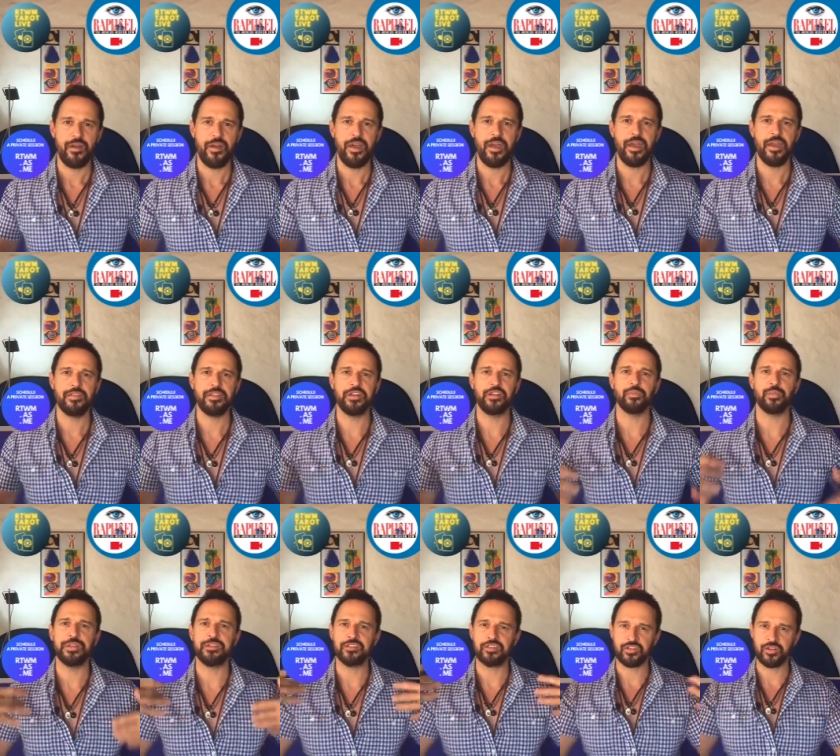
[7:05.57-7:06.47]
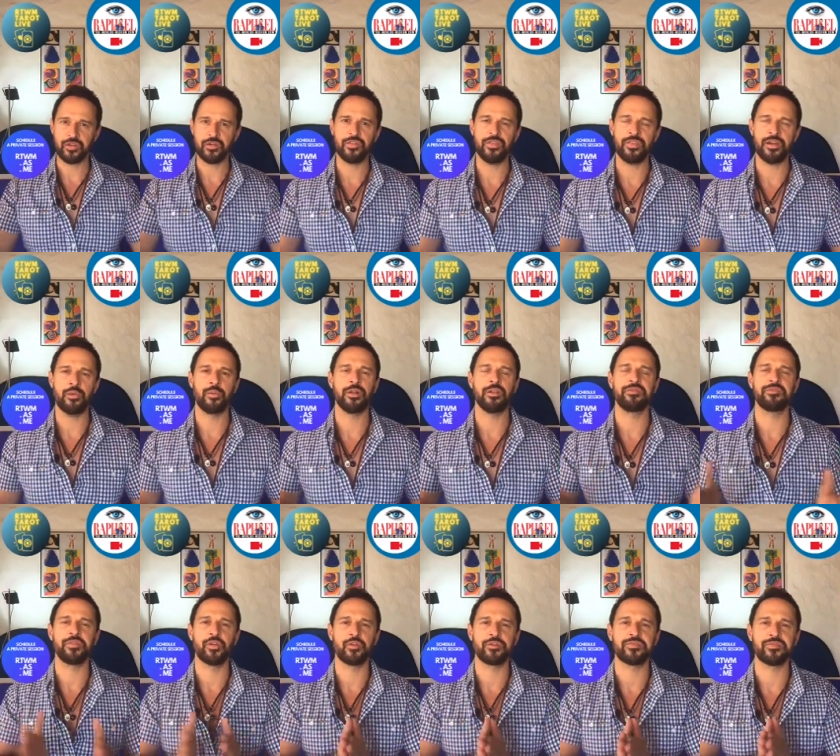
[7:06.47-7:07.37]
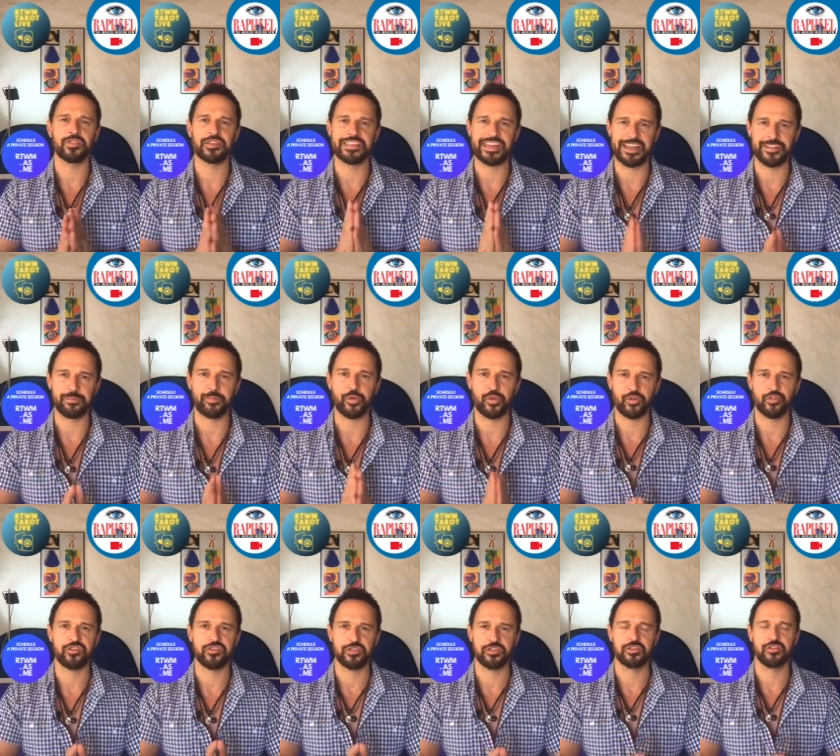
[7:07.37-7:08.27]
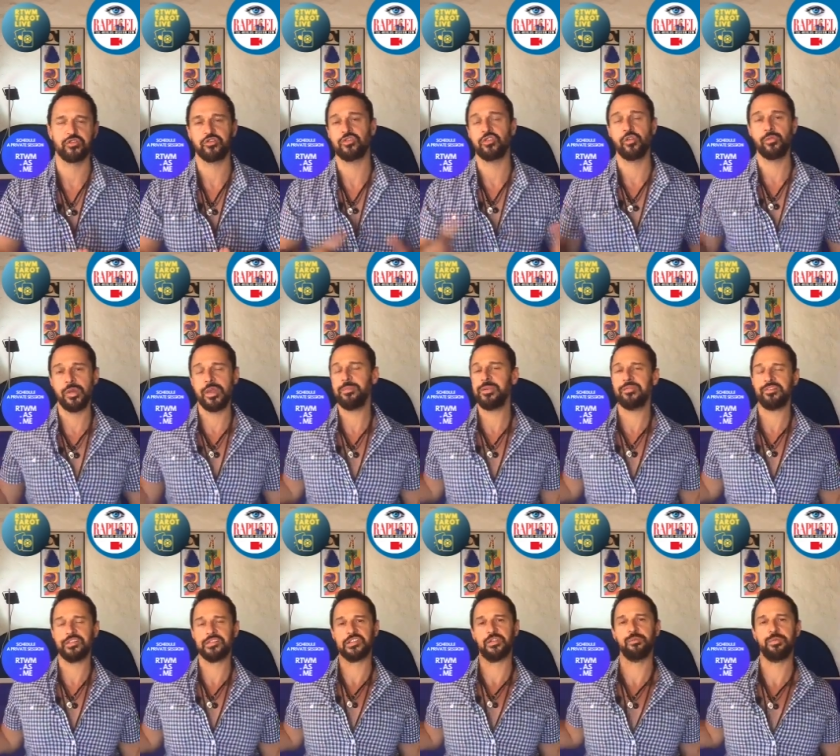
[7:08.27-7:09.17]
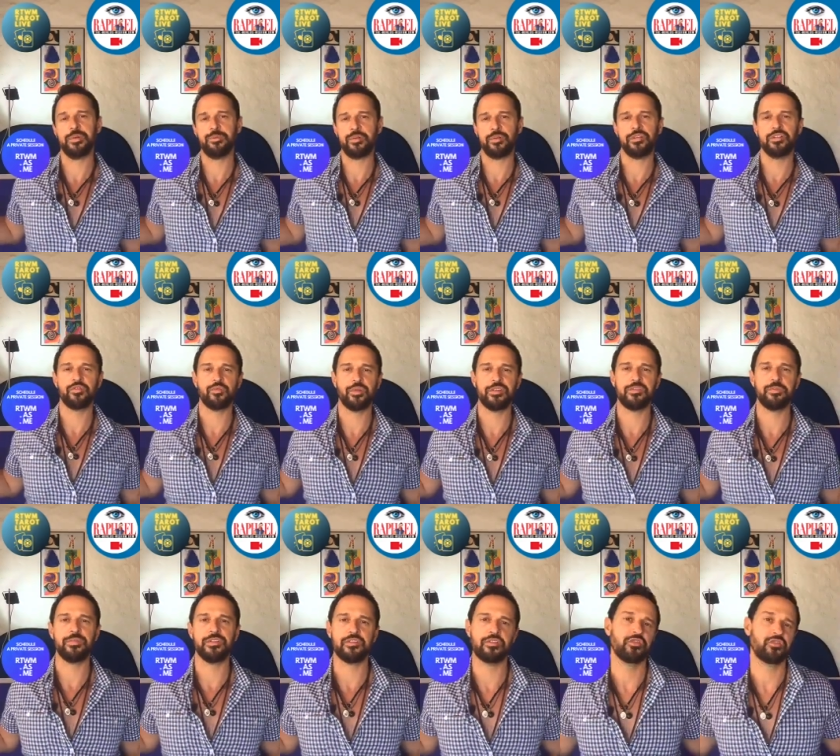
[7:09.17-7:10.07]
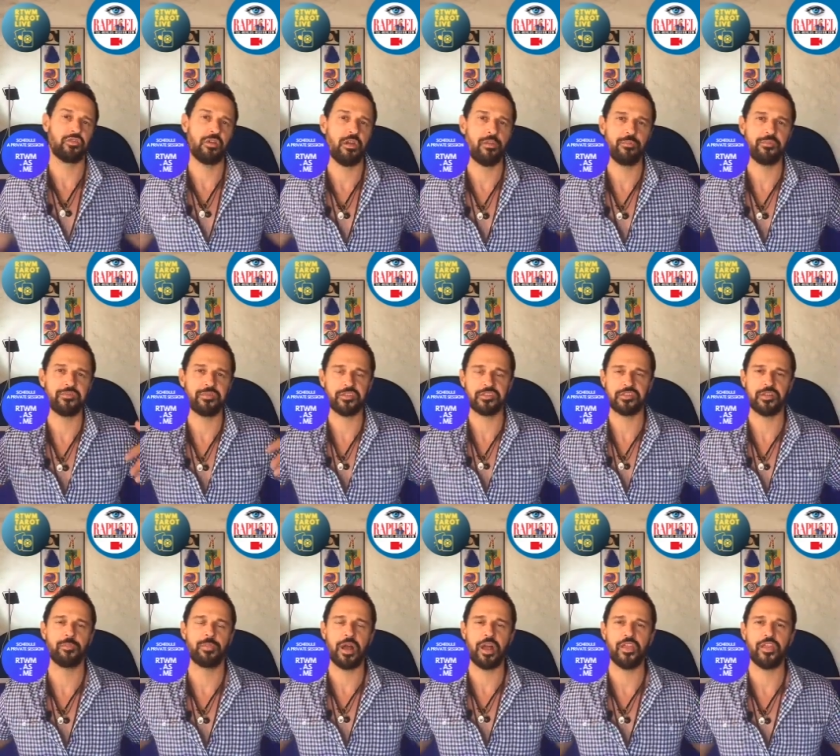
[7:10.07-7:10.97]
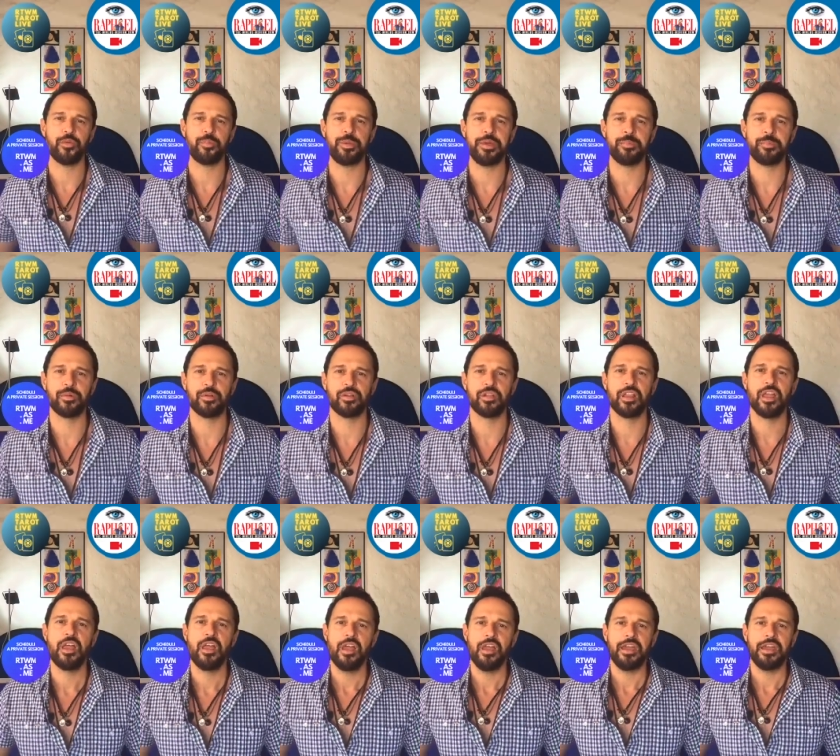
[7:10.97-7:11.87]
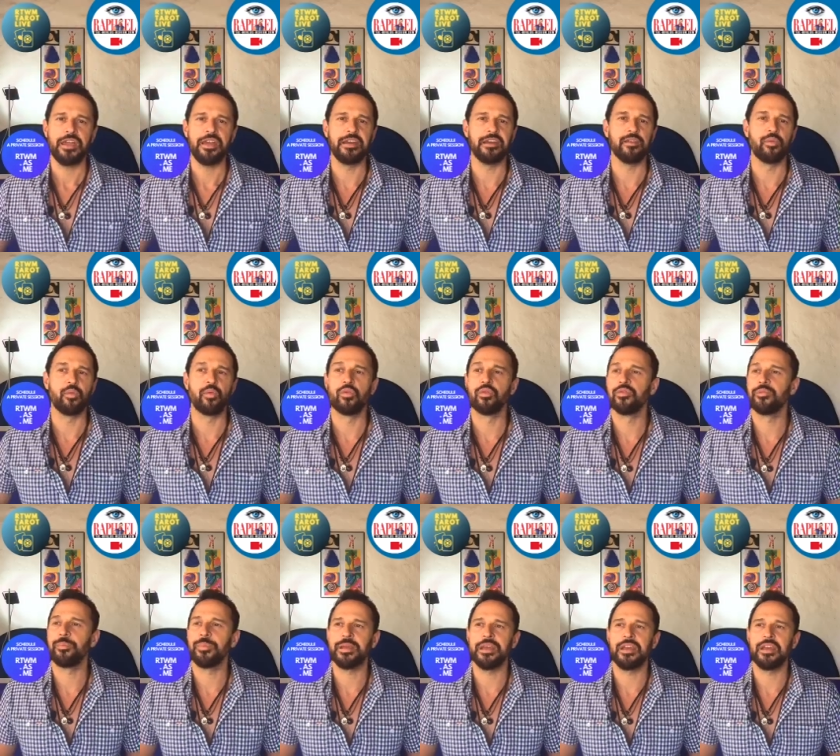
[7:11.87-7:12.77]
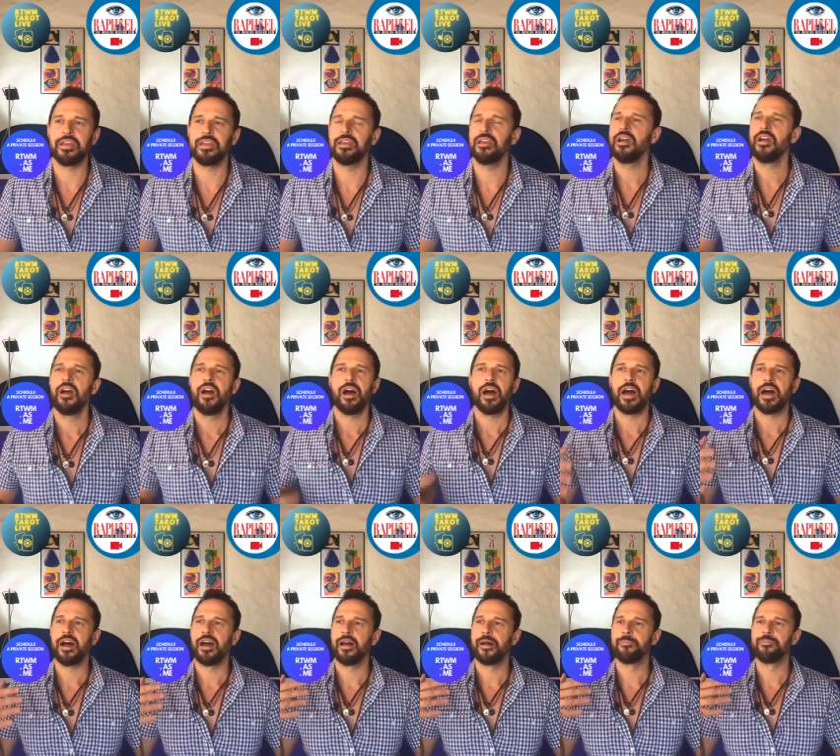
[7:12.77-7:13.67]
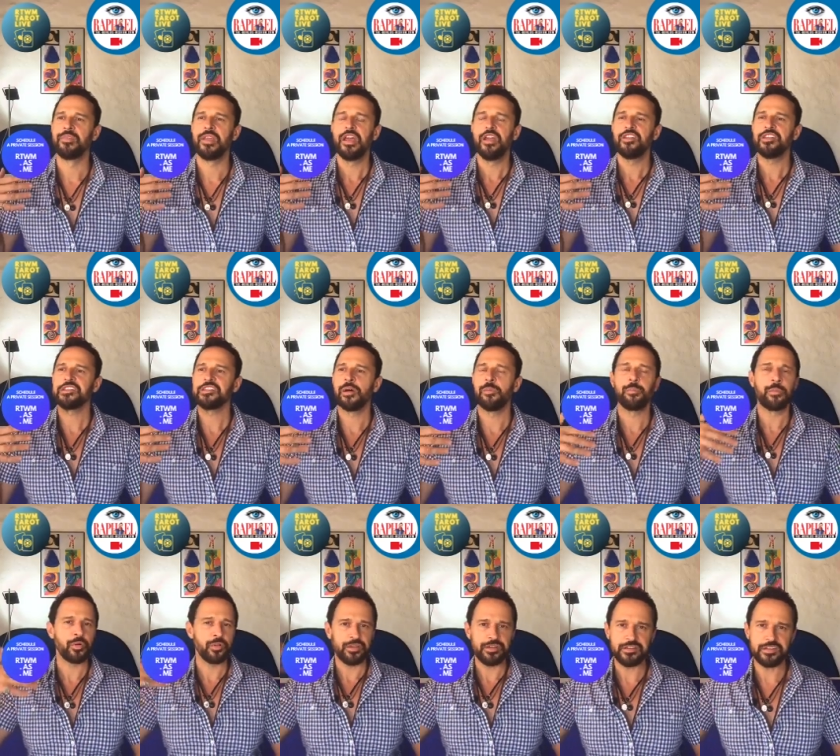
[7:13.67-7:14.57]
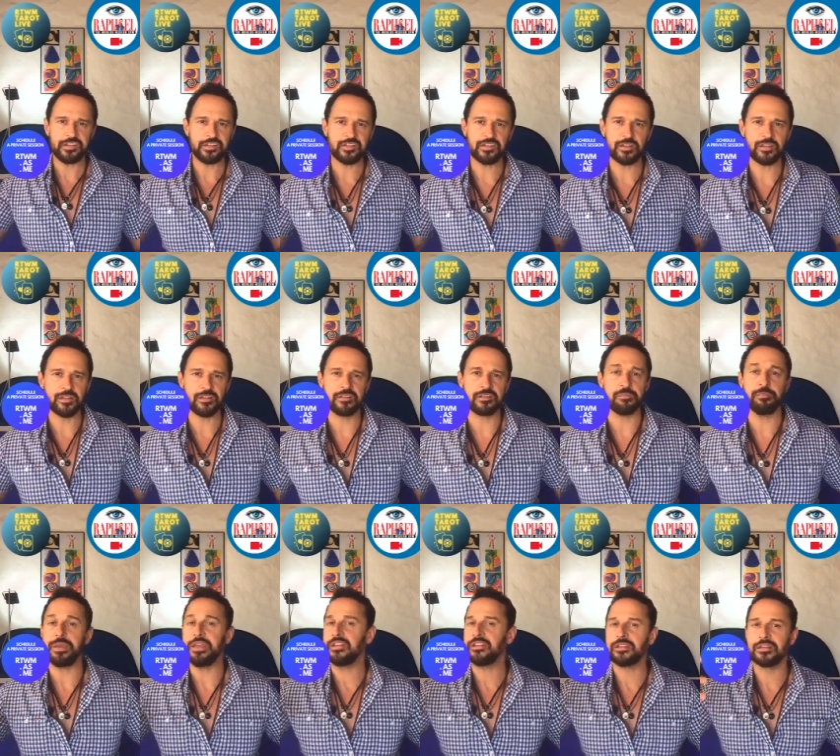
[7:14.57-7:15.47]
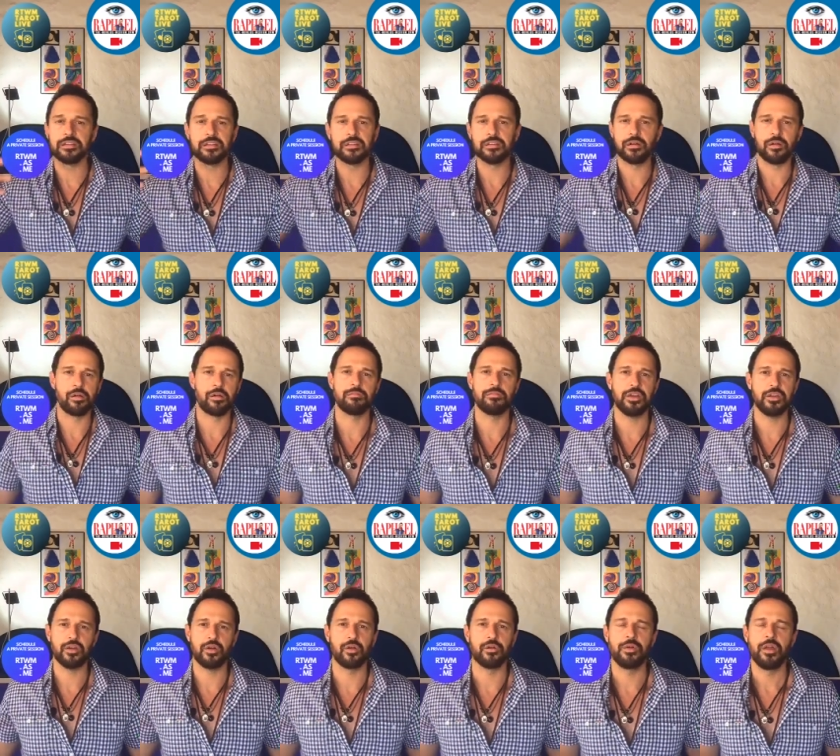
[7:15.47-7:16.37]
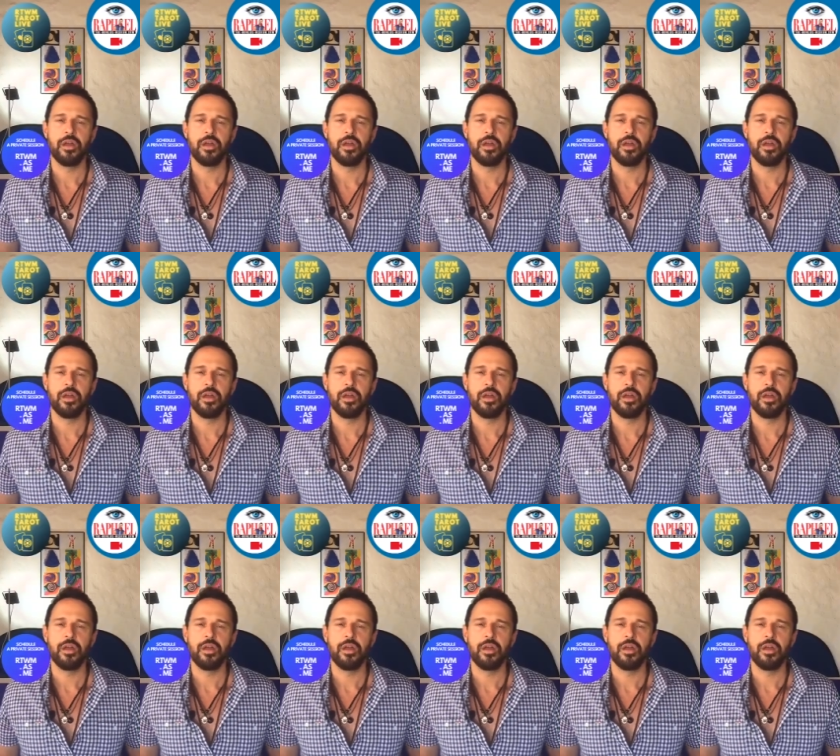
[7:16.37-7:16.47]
And in return, they will vote for that person. So maybe for some people it was Mr. Trump. For some other people it would be some politicians, Biden, or, you know,